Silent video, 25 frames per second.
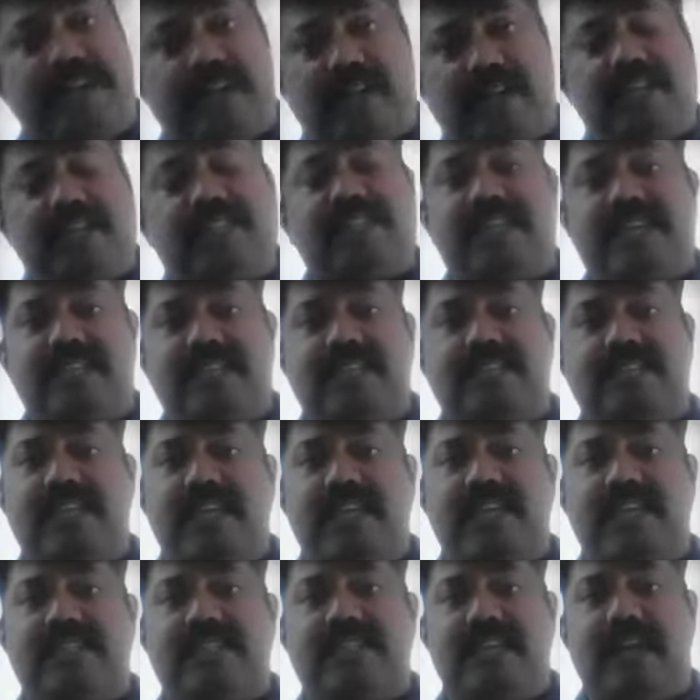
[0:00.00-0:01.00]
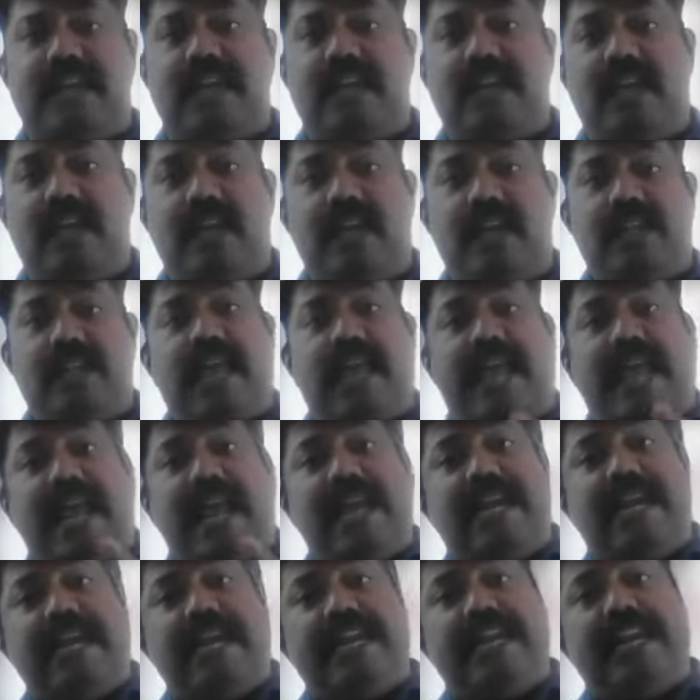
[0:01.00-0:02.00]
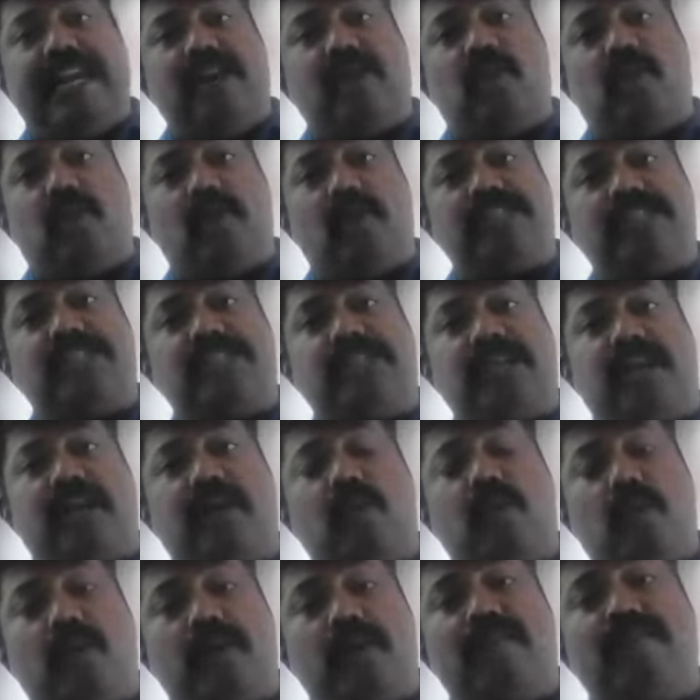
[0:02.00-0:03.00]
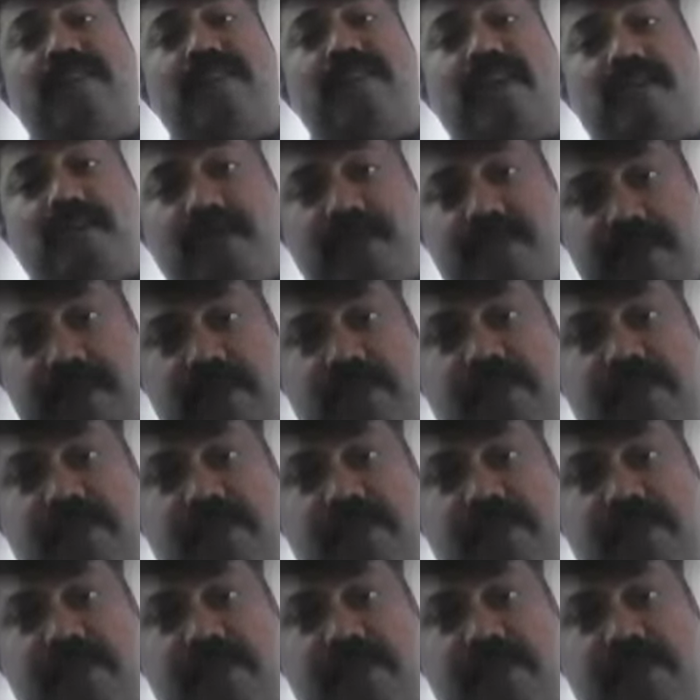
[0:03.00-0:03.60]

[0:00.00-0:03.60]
of the interesting thing is that the LDL cholesterol, one of the